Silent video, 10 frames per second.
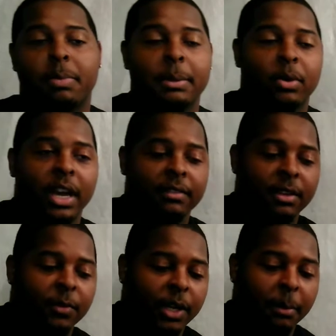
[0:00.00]
People have
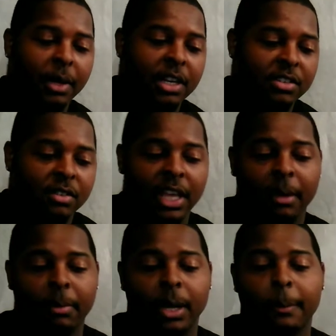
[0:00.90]
differing opinions on
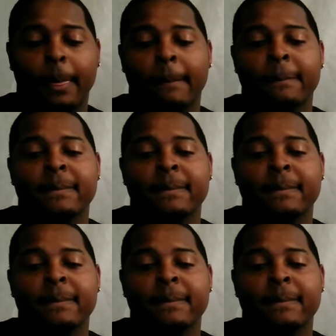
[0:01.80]
that, but